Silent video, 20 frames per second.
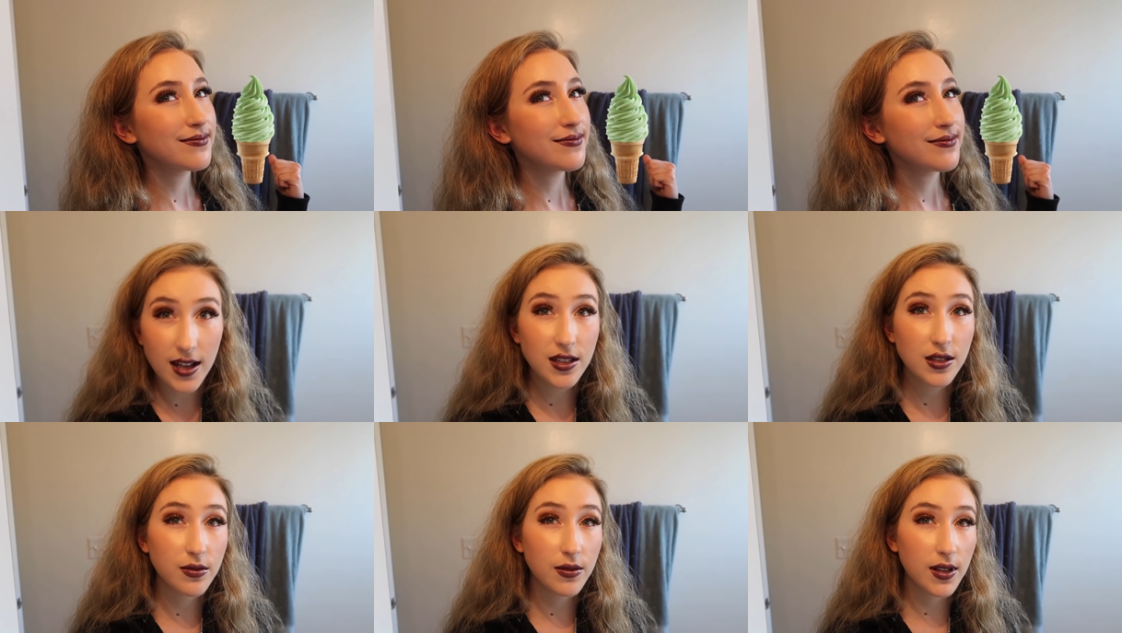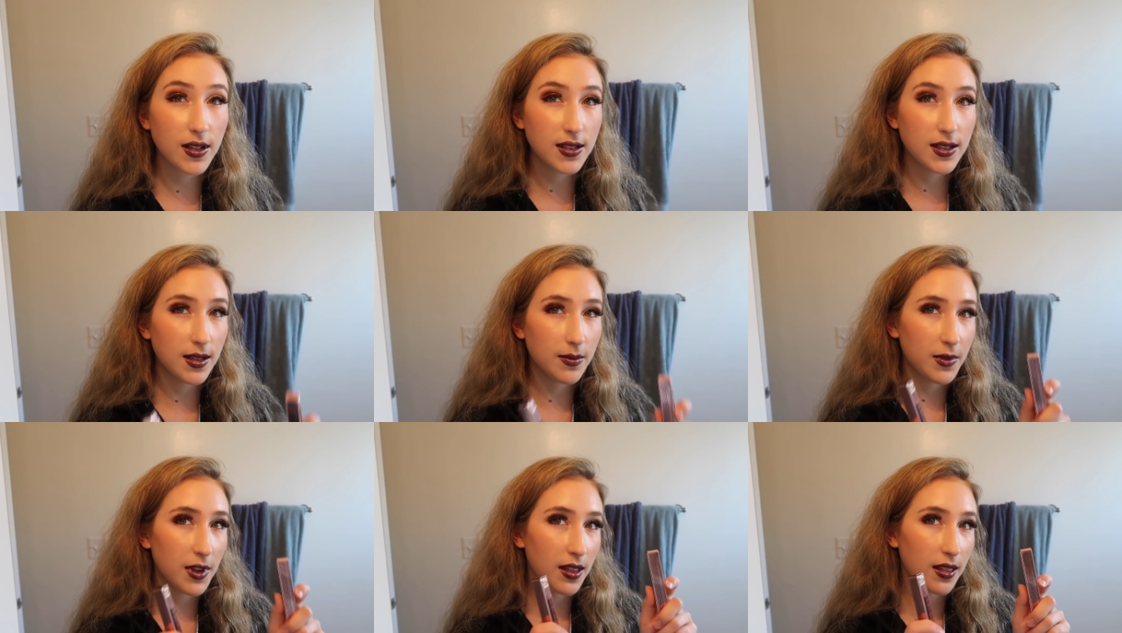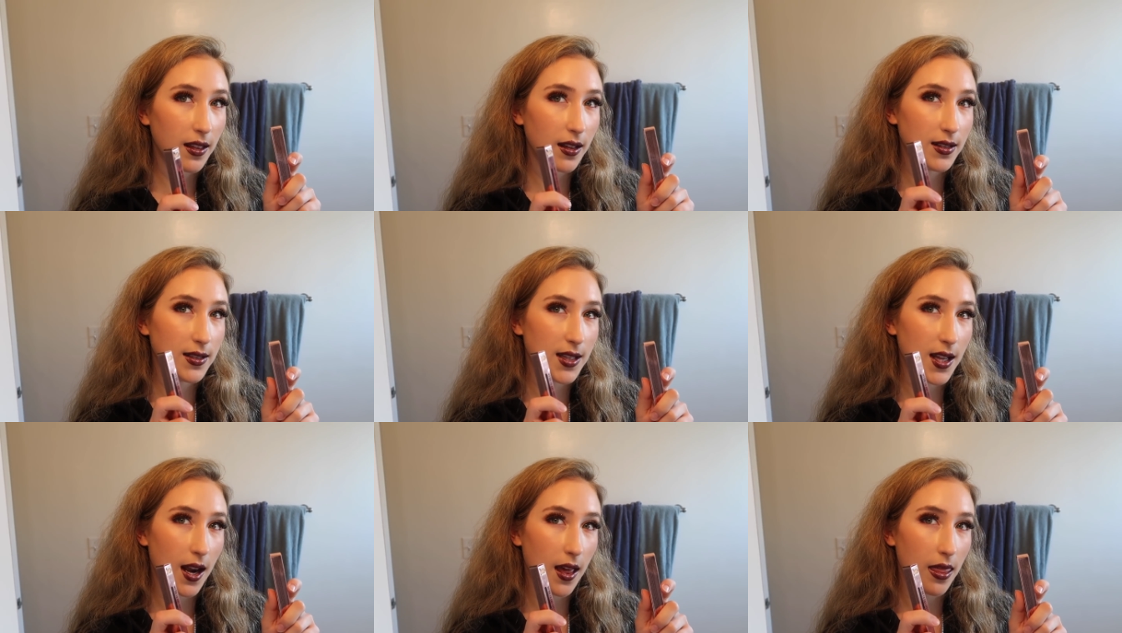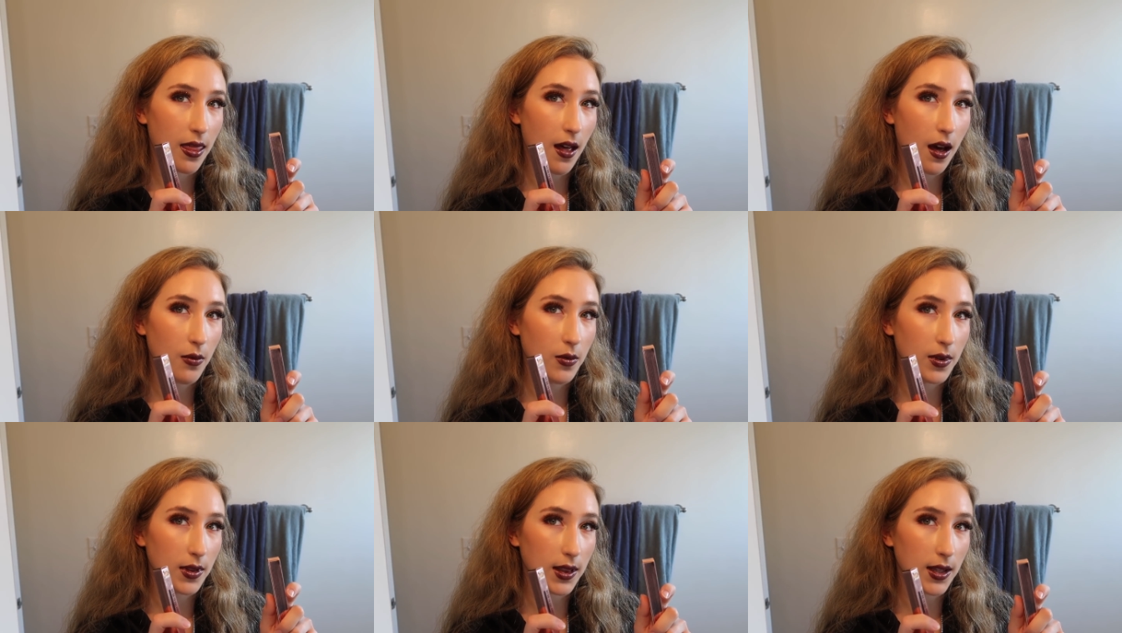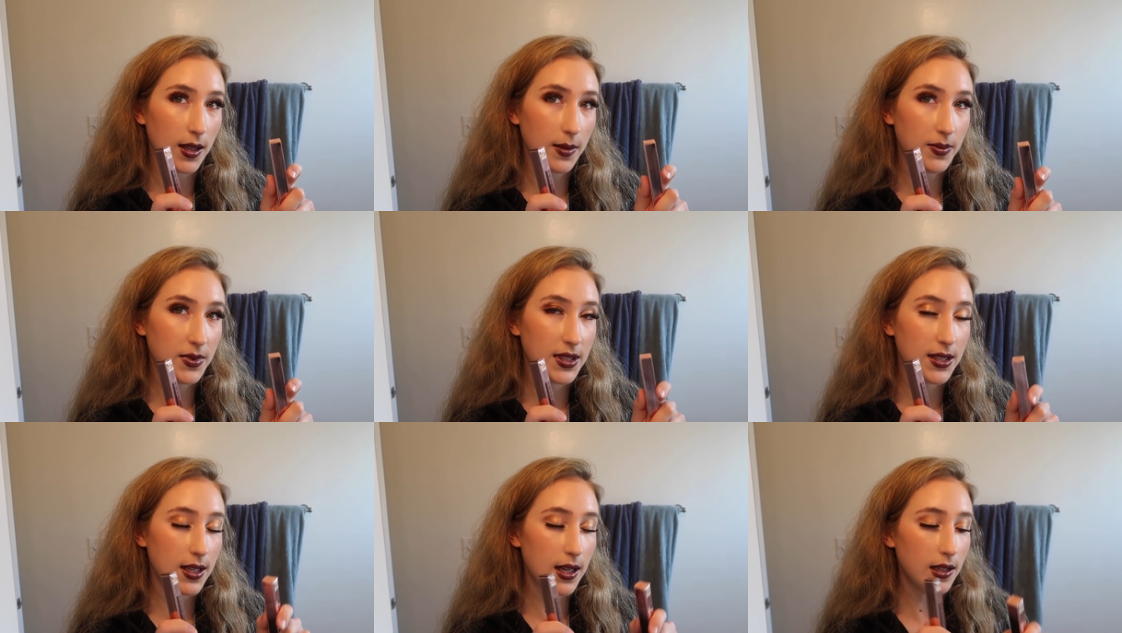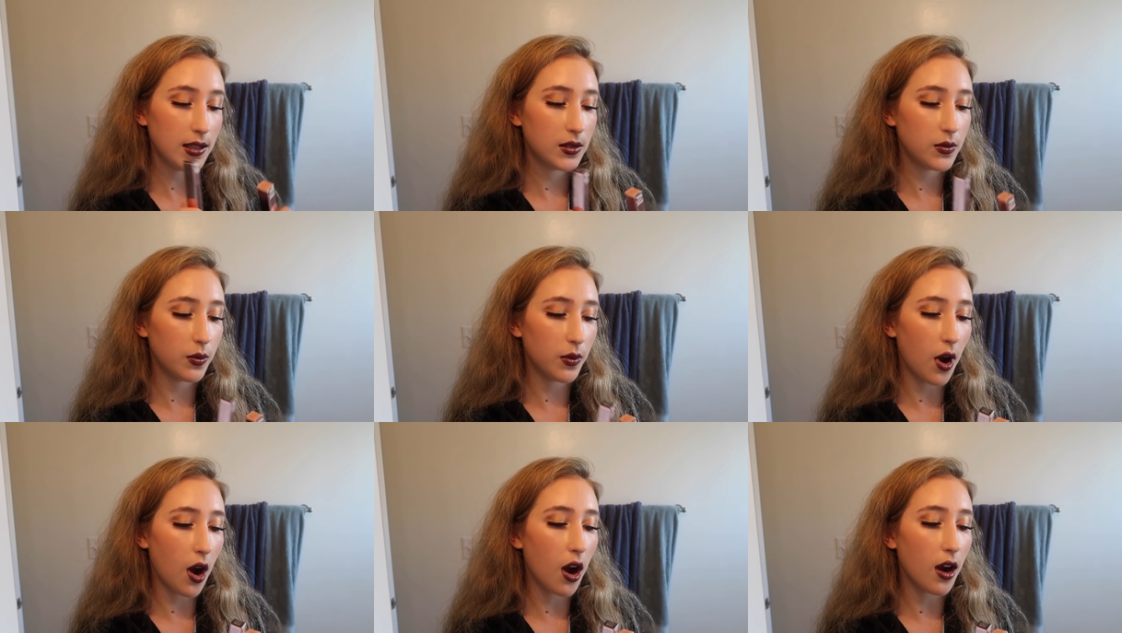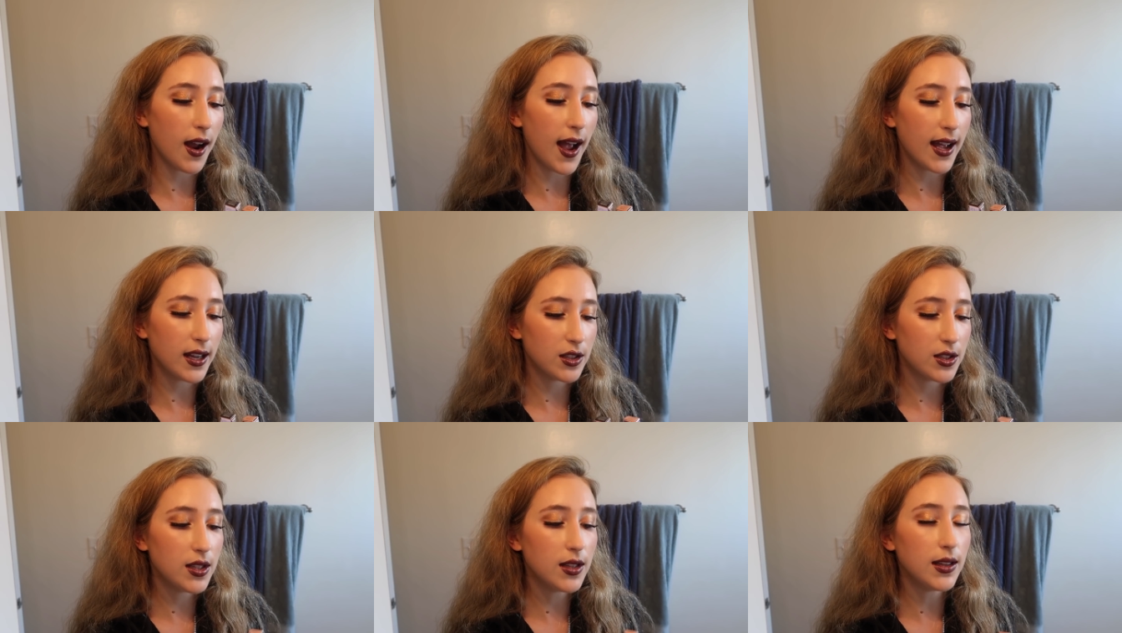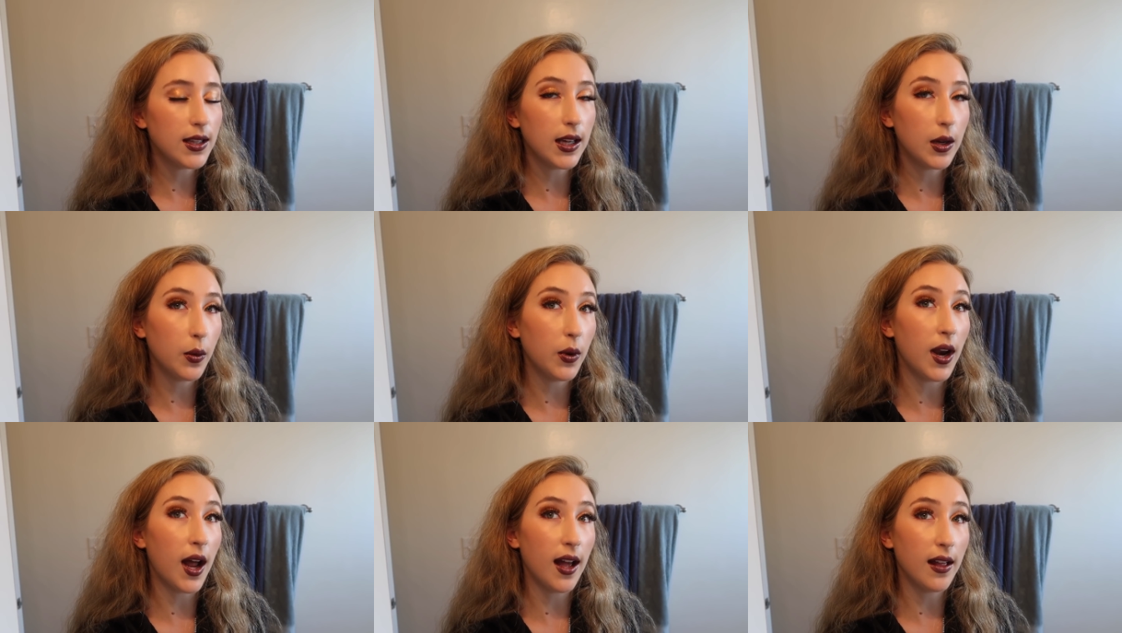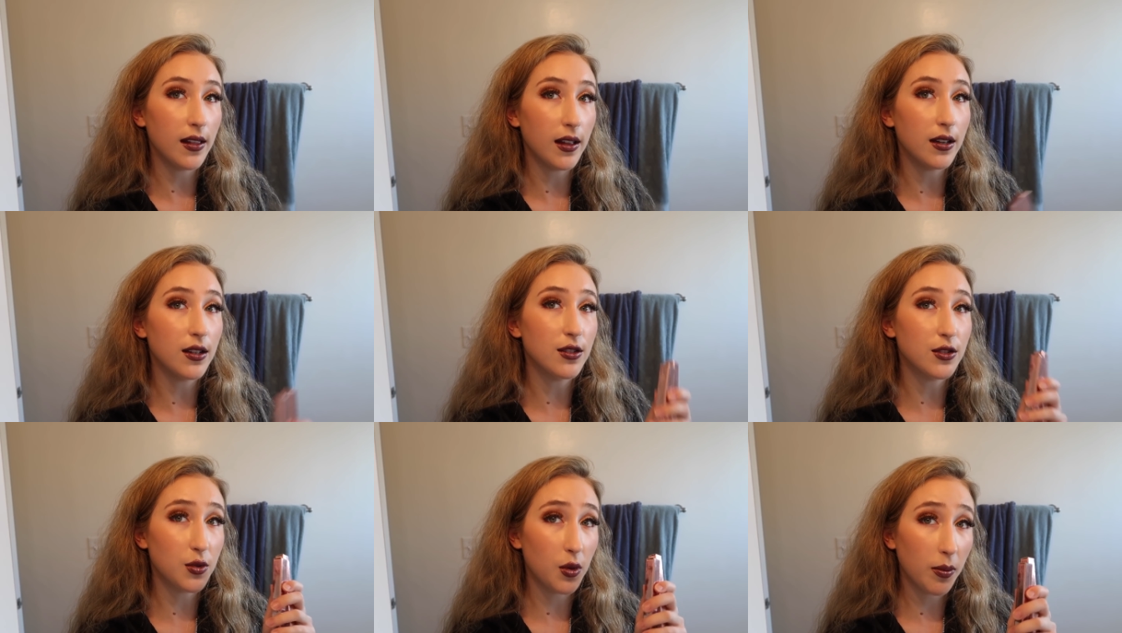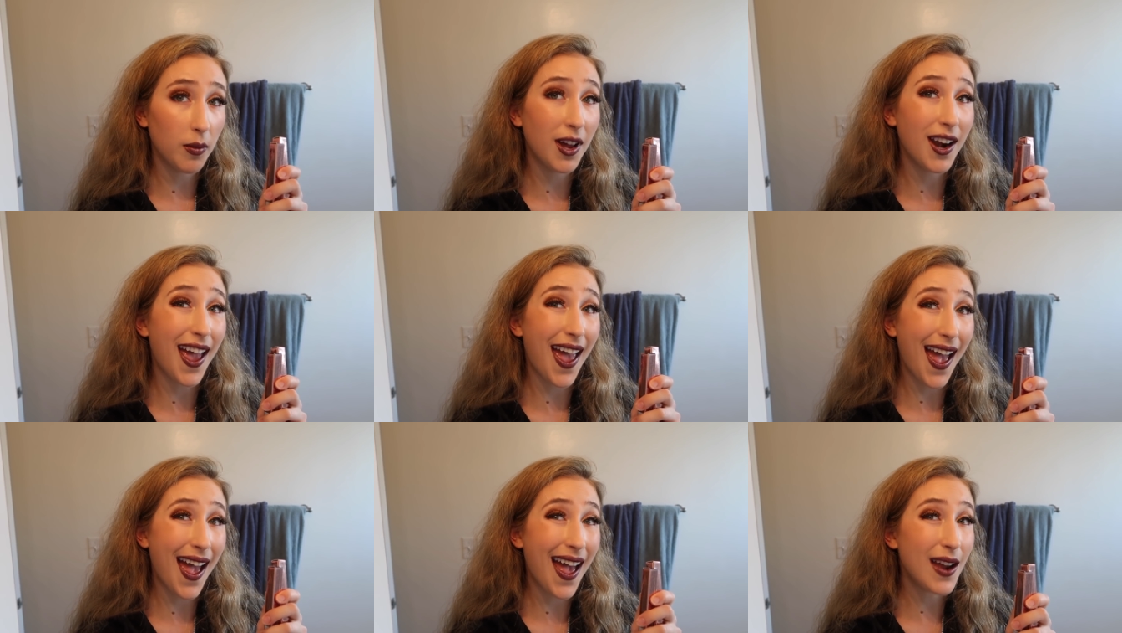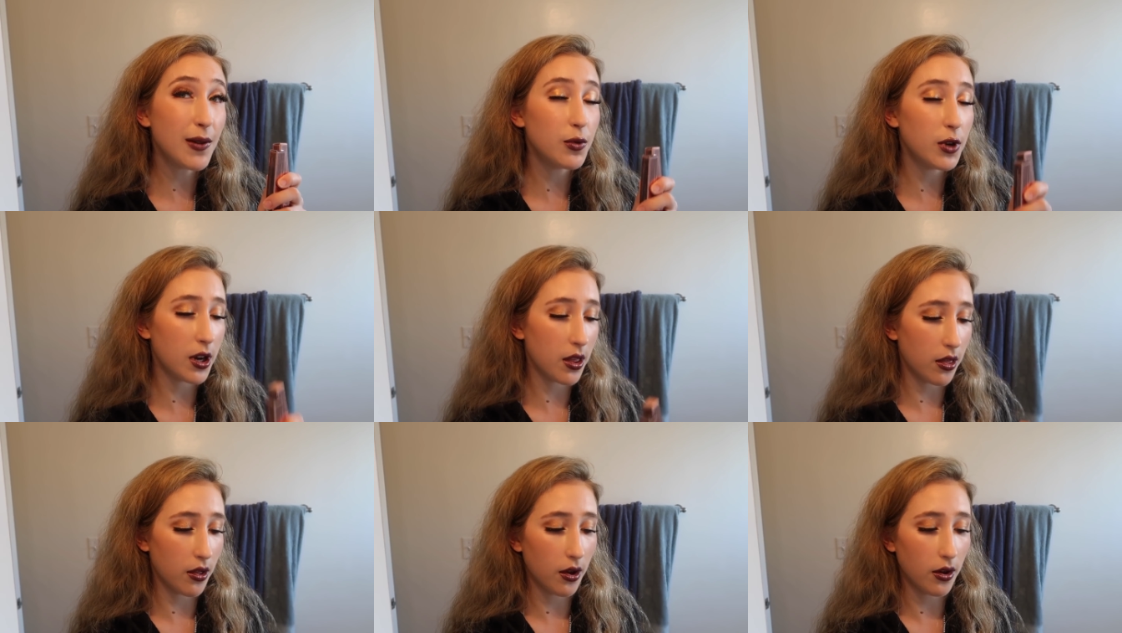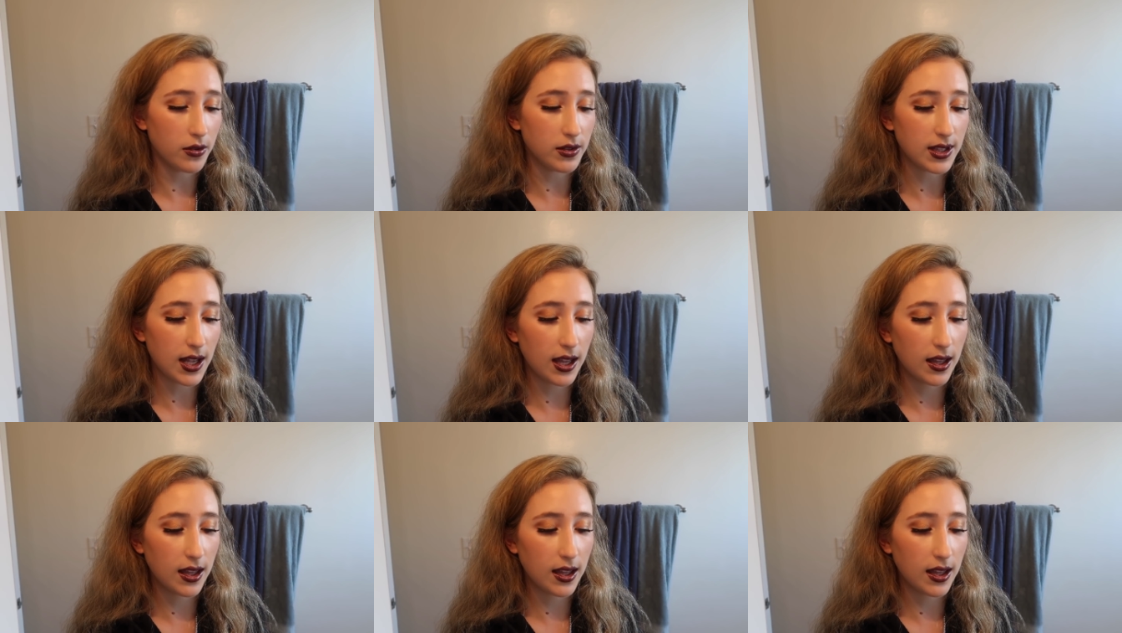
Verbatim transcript: I just realized some of the things that I thought were lipsticks are actually liquid eyeliner. So I'm gonna add one of those.